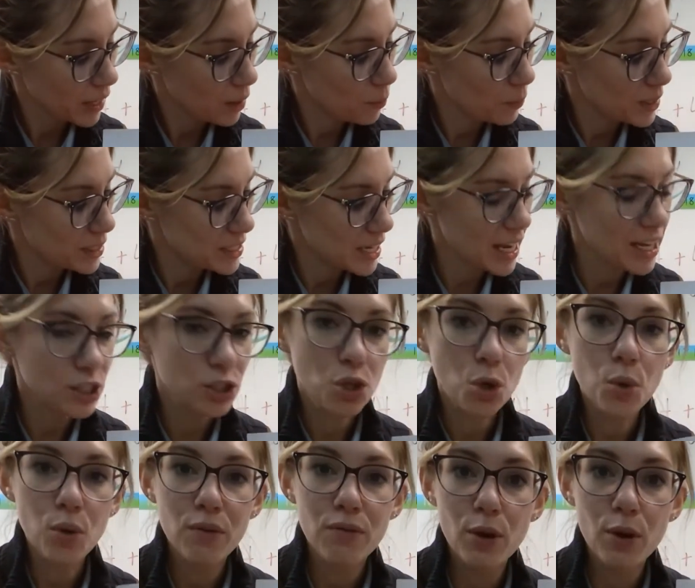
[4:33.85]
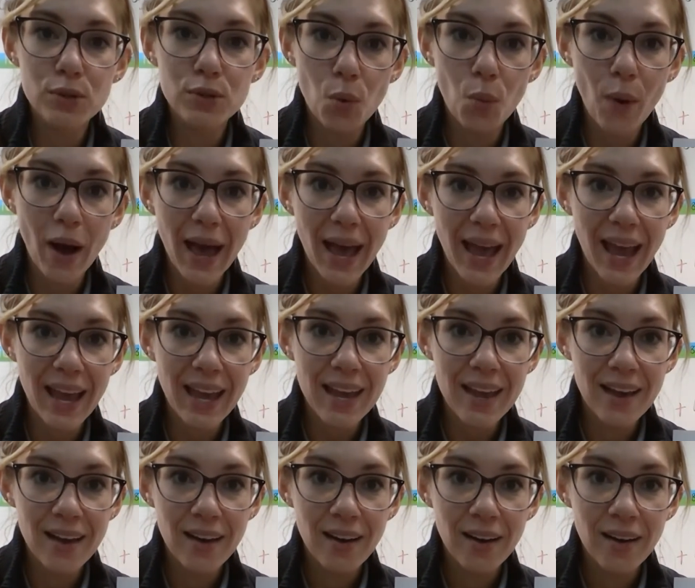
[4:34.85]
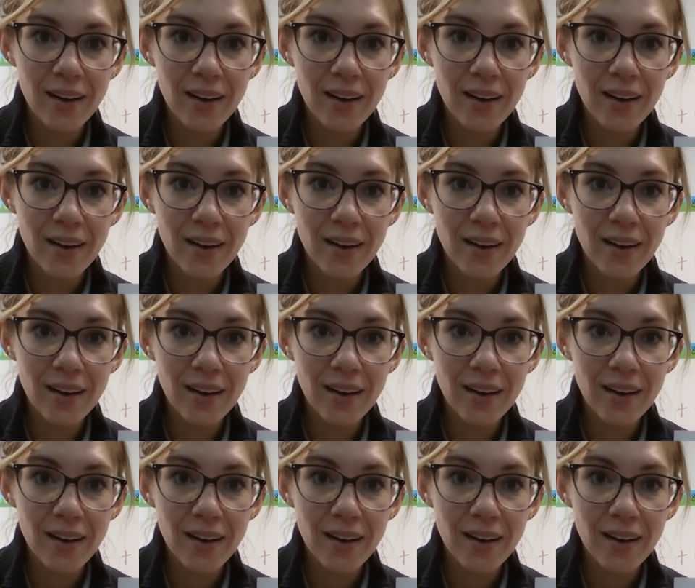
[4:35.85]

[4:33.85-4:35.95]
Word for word: and we take two of those away,